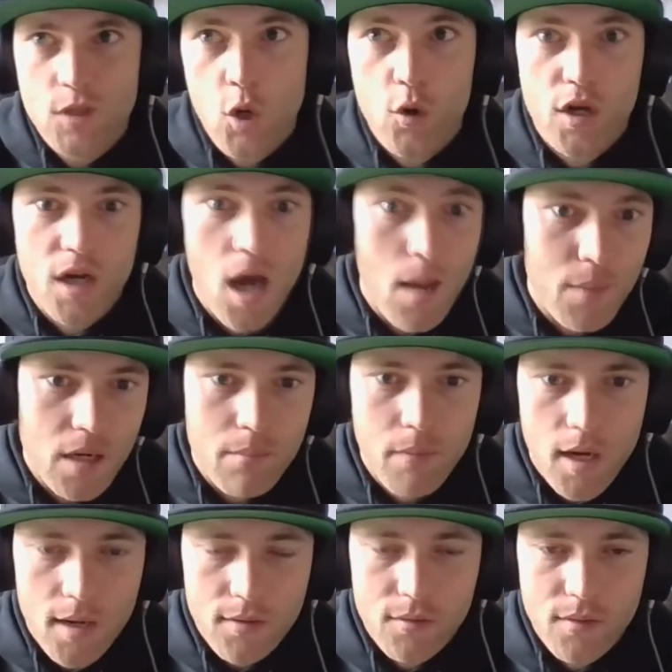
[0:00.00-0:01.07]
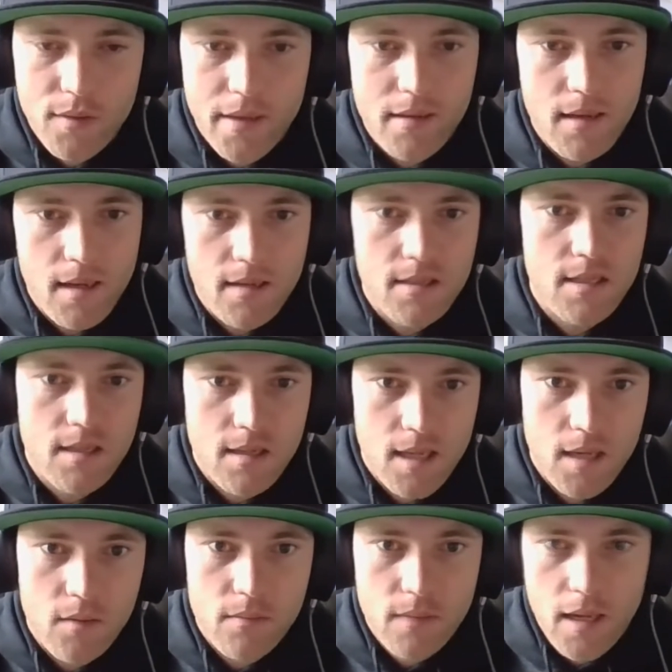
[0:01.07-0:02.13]
tokenomic model that
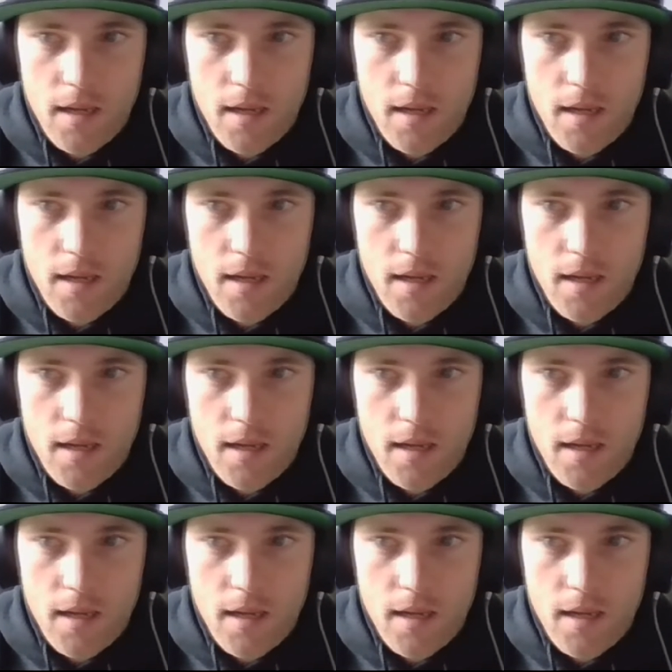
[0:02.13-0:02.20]
yanDNA